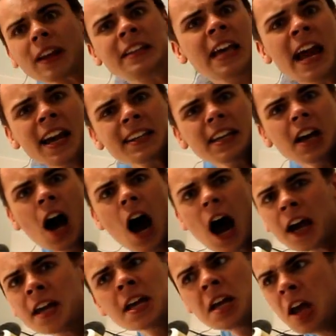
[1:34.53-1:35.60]
I can't get high.
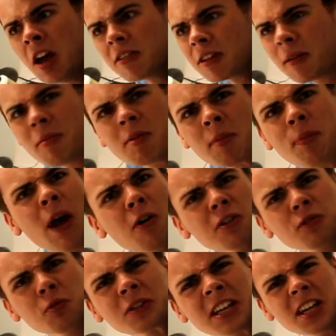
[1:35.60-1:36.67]
My
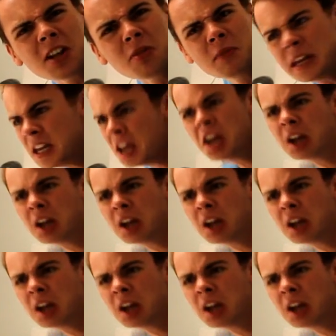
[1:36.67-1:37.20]
parents will kill me.